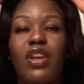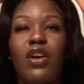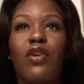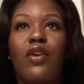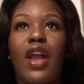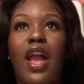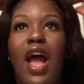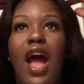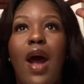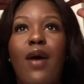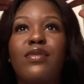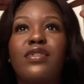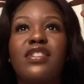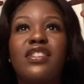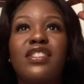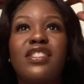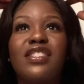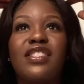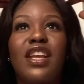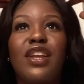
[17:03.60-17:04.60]
Okay, I was
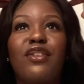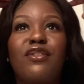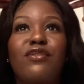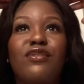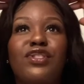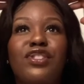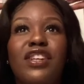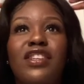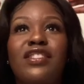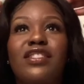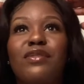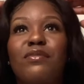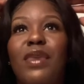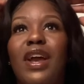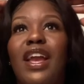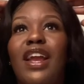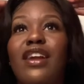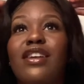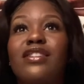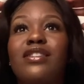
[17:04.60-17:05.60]
gonna say no shade to
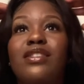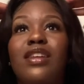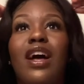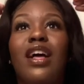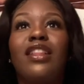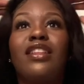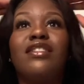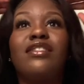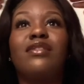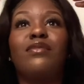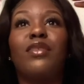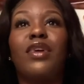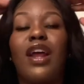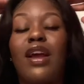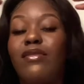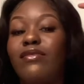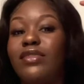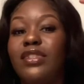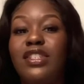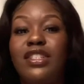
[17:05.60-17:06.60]
my hairstylist, but I
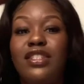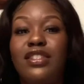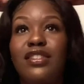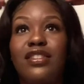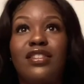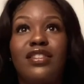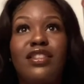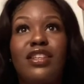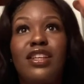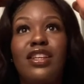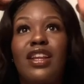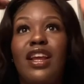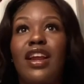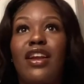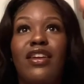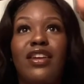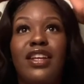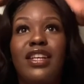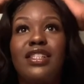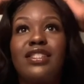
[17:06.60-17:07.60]
really just need
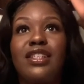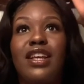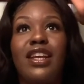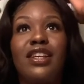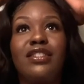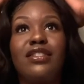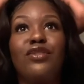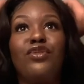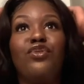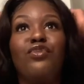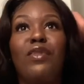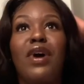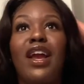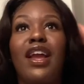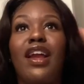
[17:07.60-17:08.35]
Arrogant Tape to do my